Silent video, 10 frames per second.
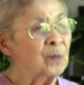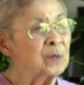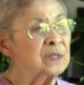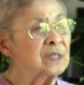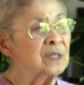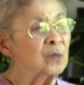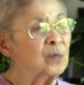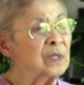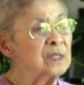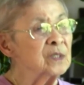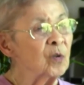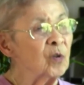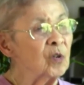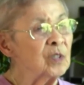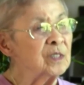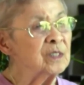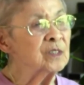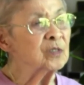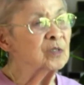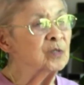was gonna raise
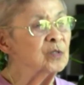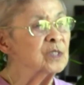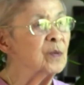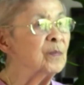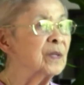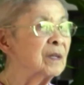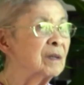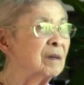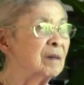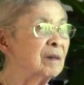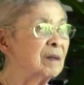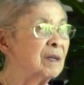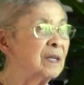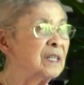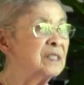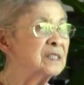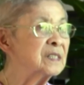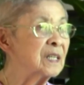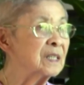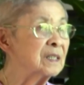orchids or do something, he
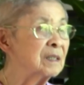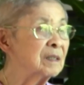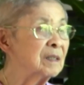said.